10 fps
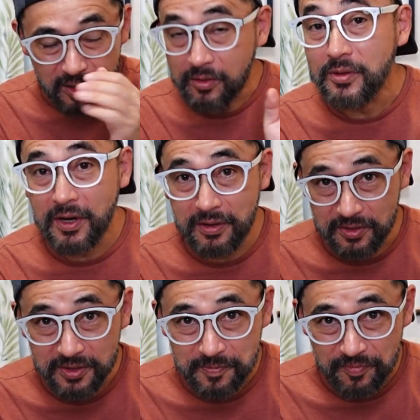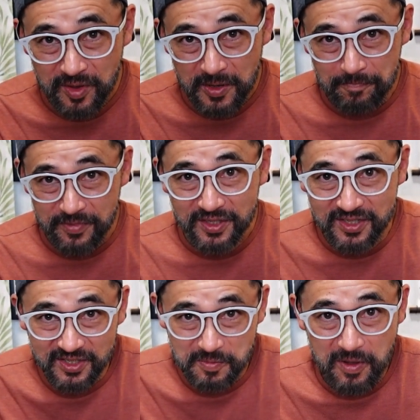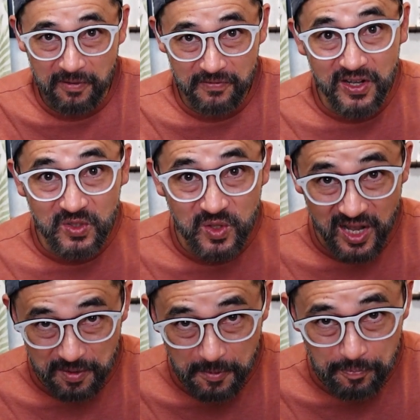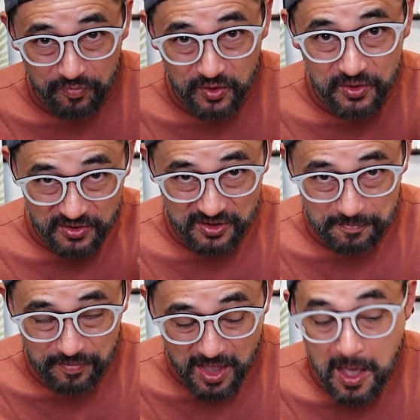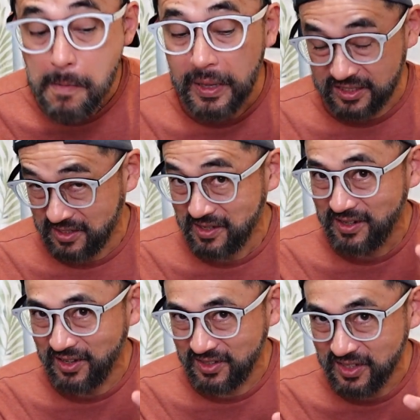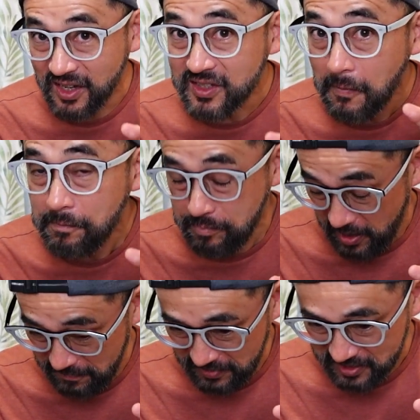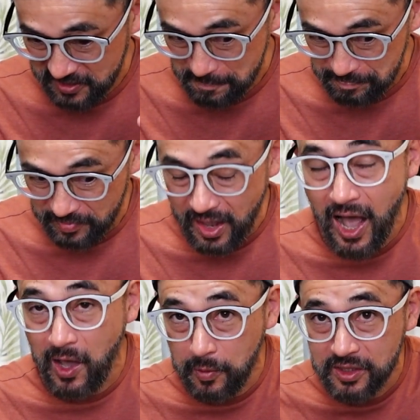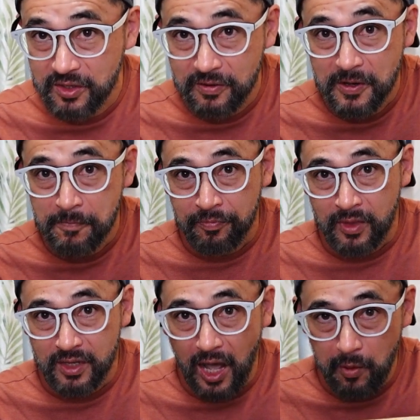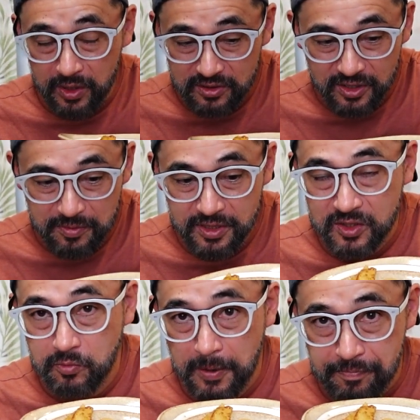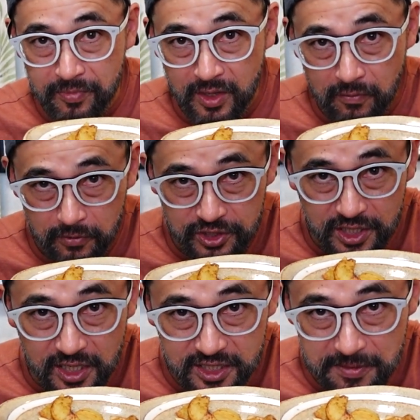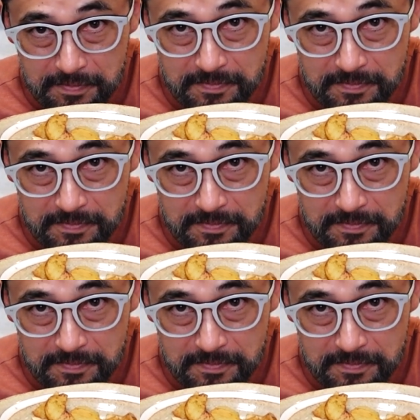To tell the truth, this is my first time to cook, but this is perfect. I want to give this one for Shinichi.